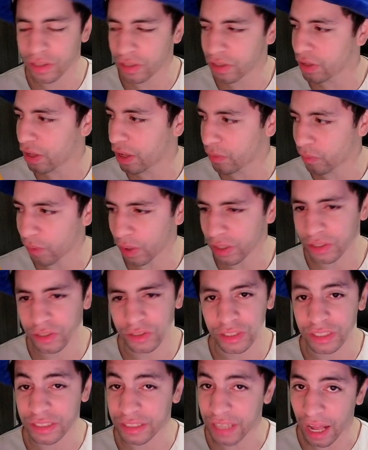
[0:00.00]
Rutgers
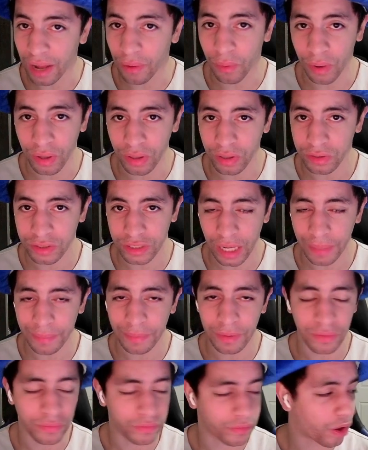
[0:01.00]
is not one of those type
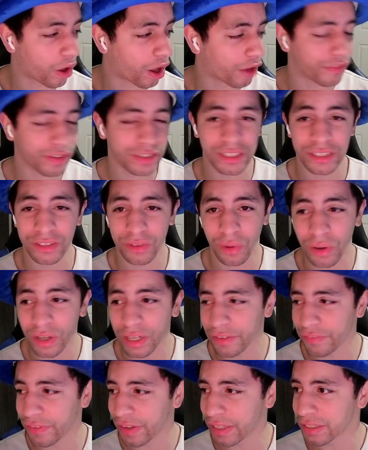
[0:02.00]
of offenses or
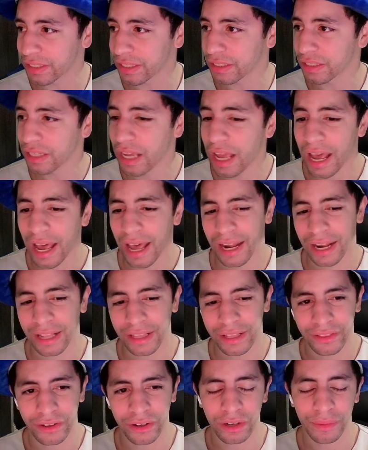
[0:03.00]
defenses, and I
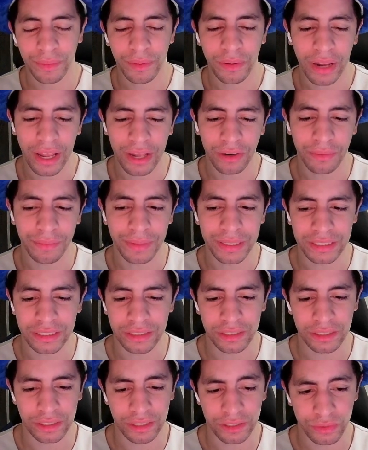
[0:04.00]
think they're going to be able to handle
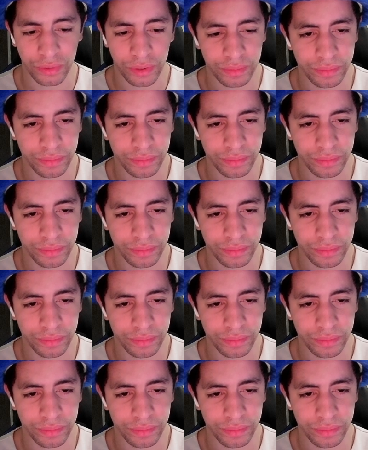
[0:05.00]
business in this one.